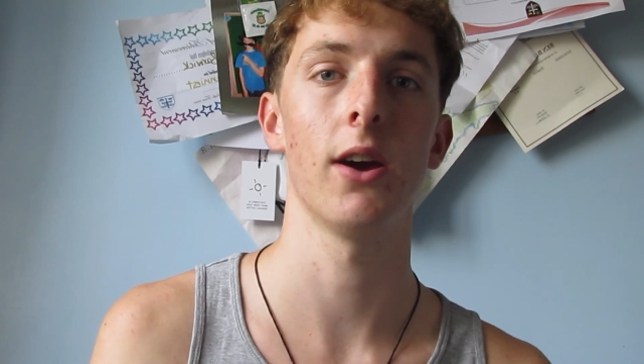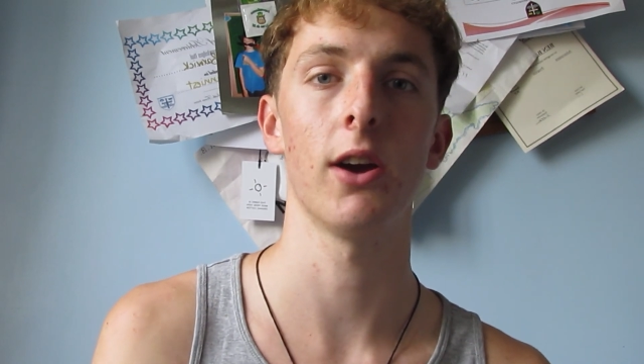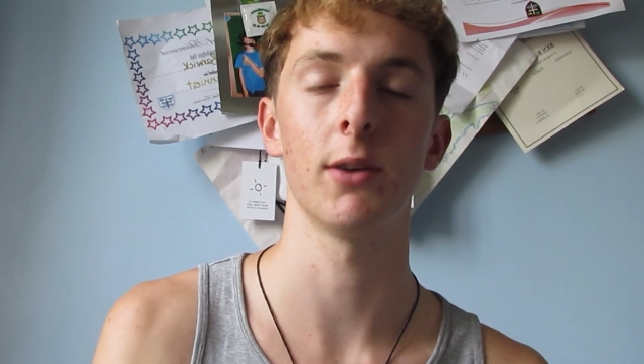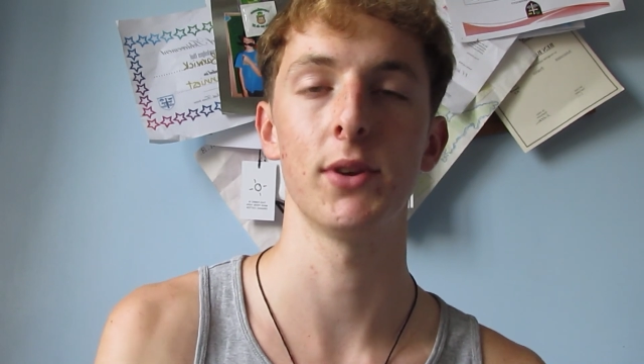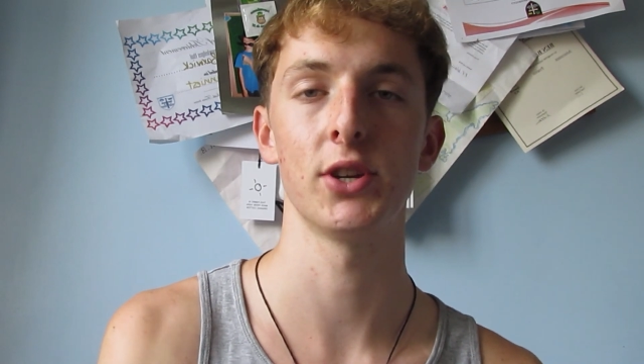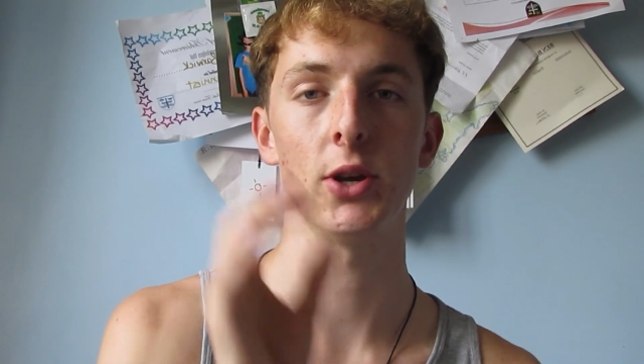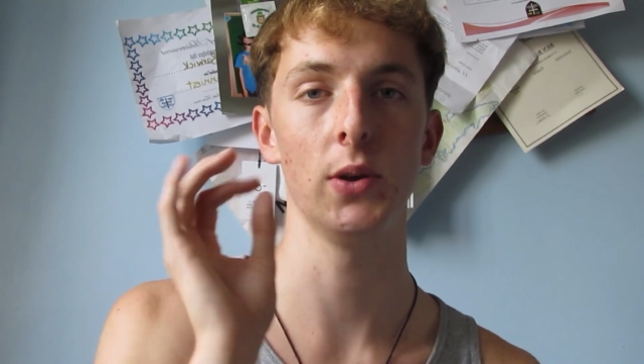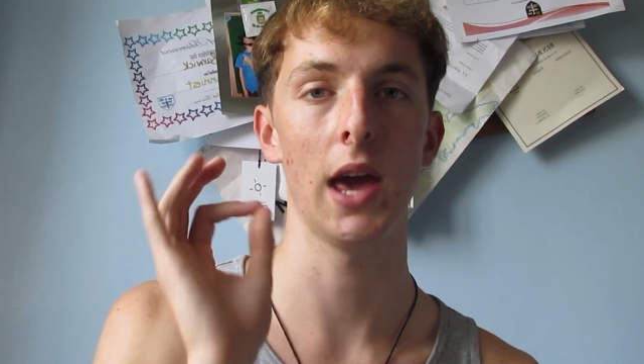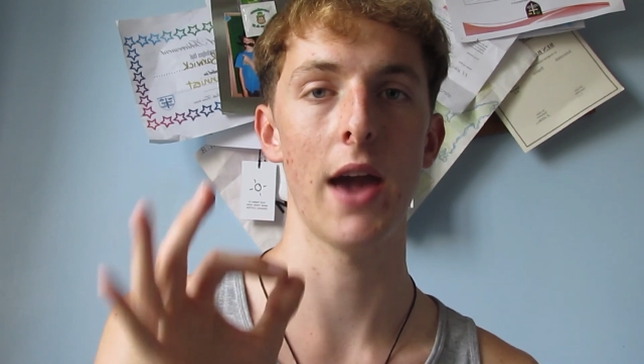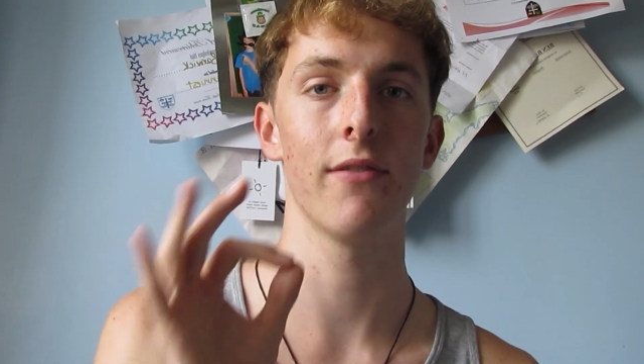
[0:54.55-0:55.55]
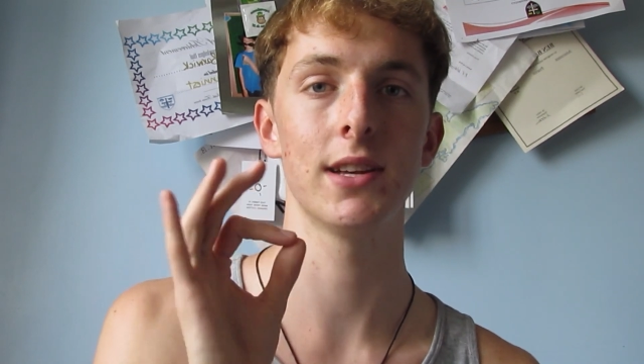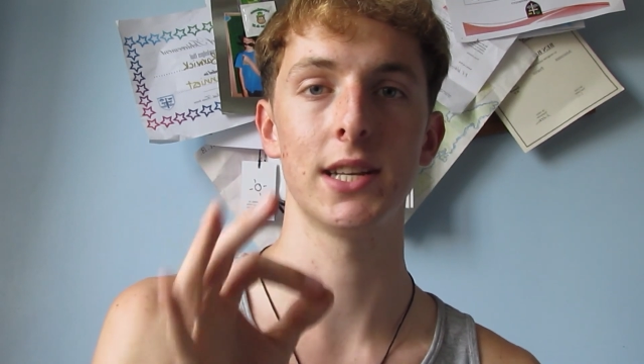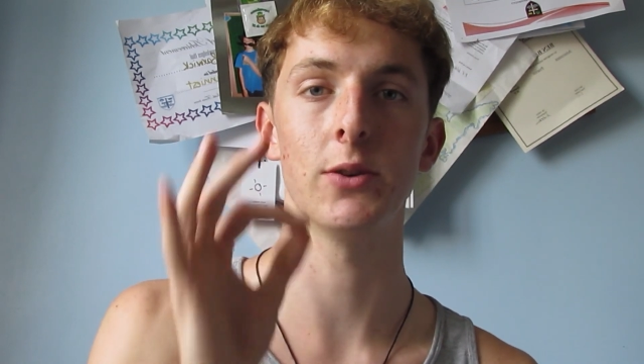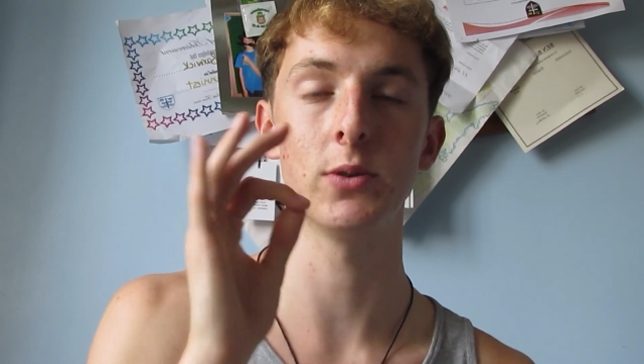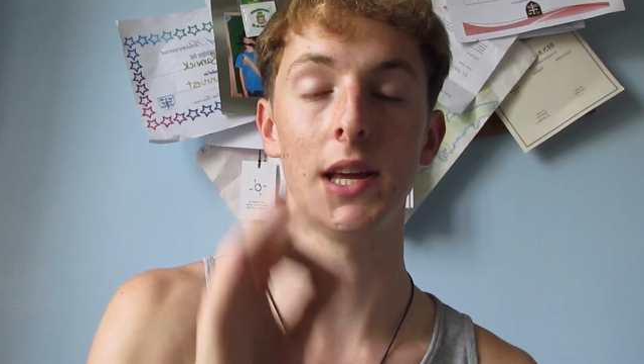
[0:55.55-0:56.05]
I'm going to be showing you every
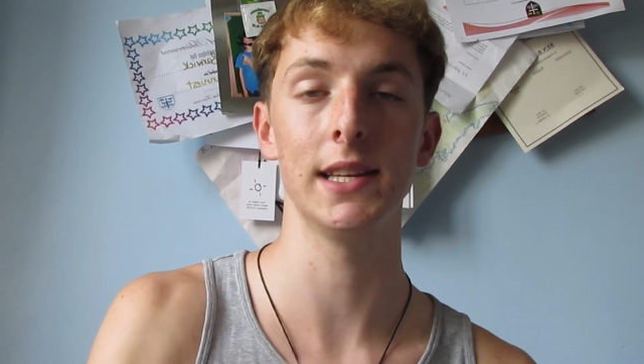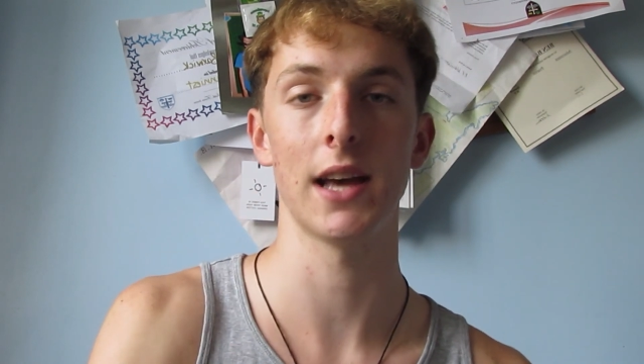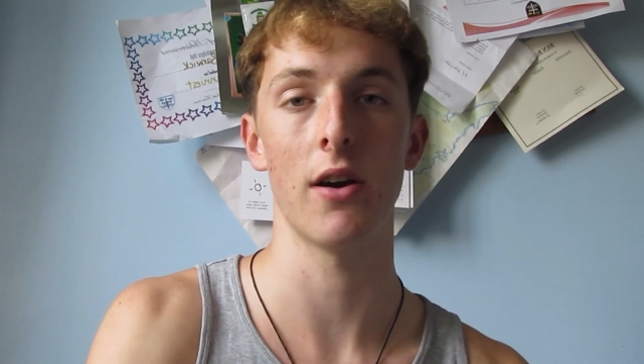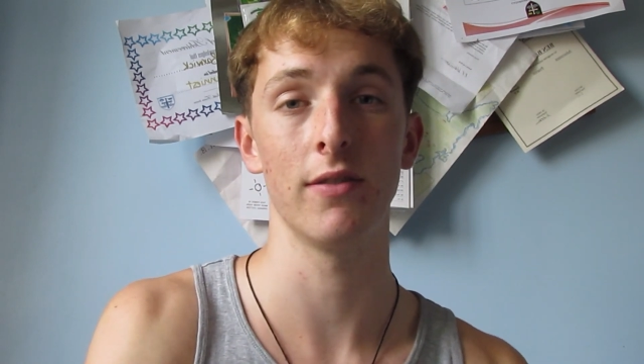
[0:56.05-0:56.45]
single detail,